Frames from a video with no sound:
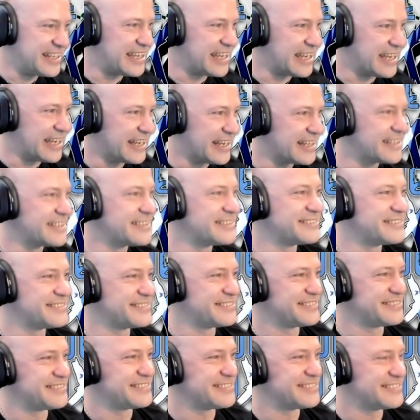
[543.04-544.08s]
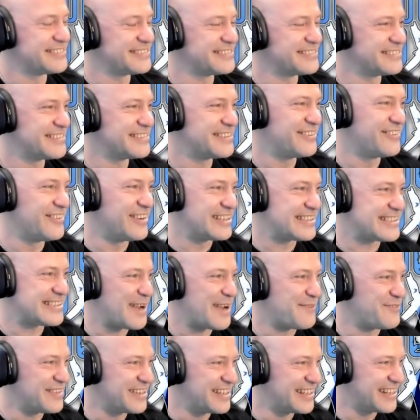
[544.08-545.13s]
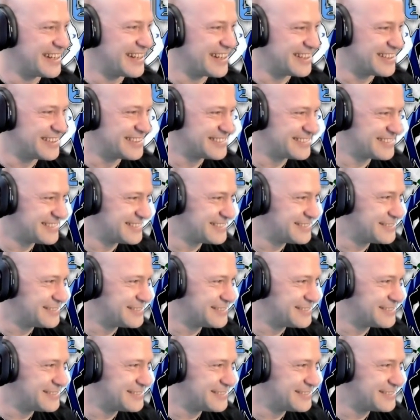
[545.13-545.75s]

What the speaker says: Okay. What's happening here?